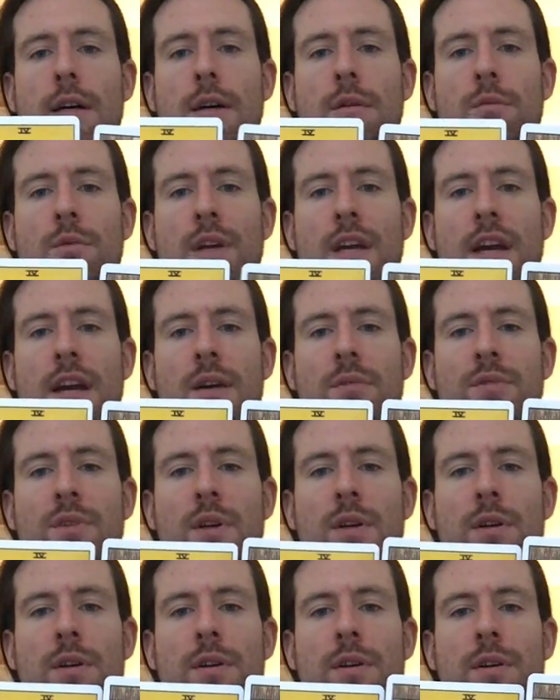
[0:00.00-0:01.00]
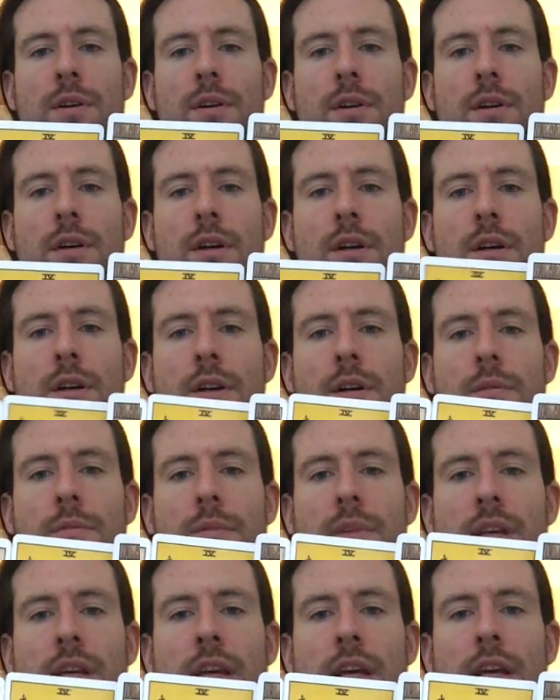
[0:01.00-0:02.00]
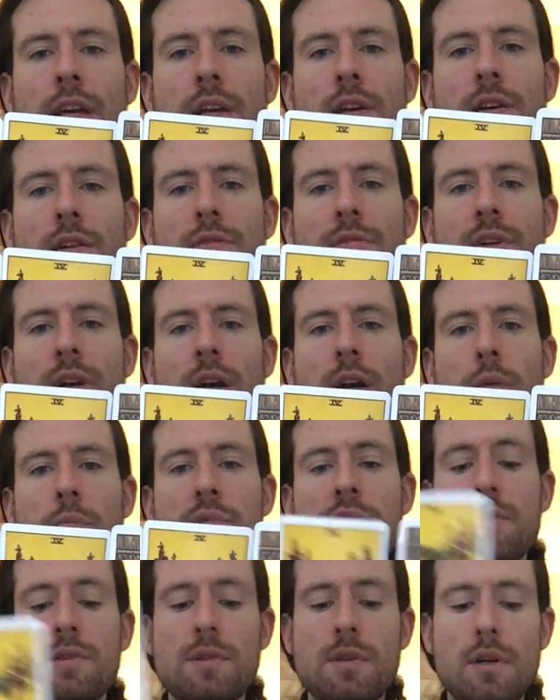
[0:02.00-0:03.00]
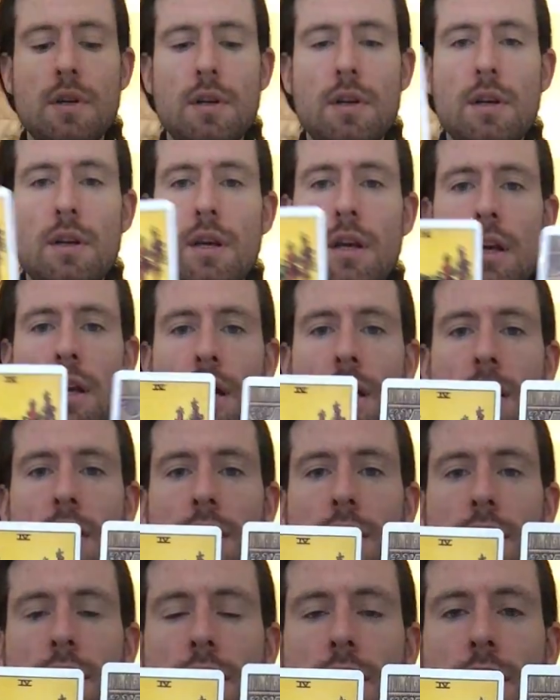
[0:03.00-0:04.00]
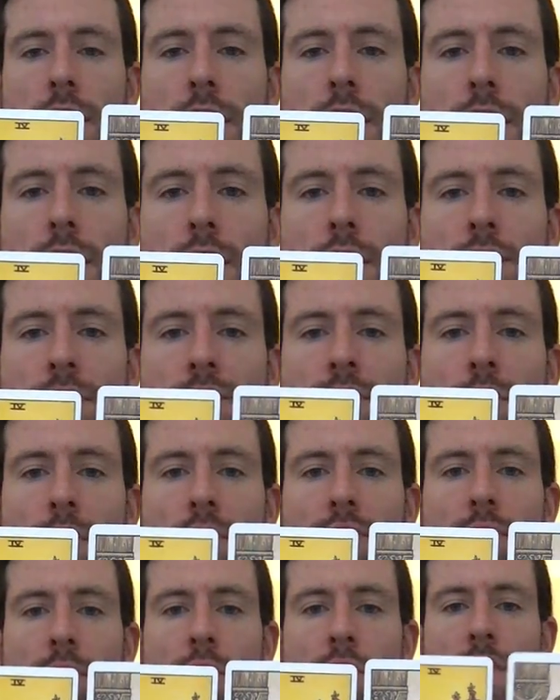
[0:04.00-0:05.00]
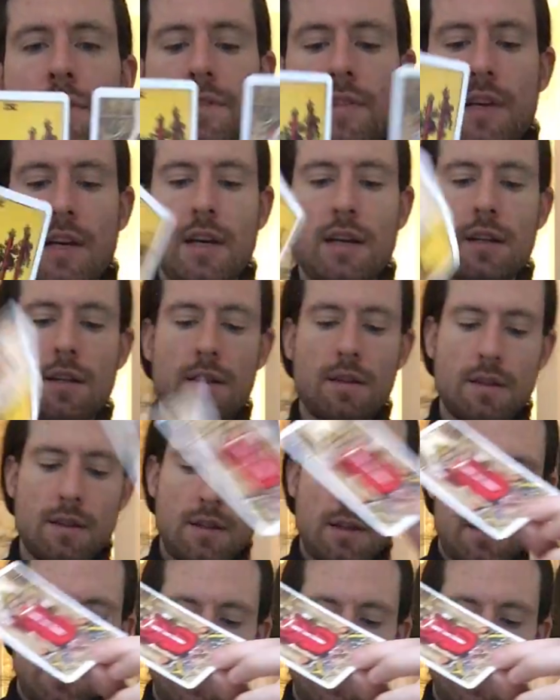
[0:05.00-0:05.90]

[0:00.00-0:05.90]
We have here the King of Cups and the Four of Wands and the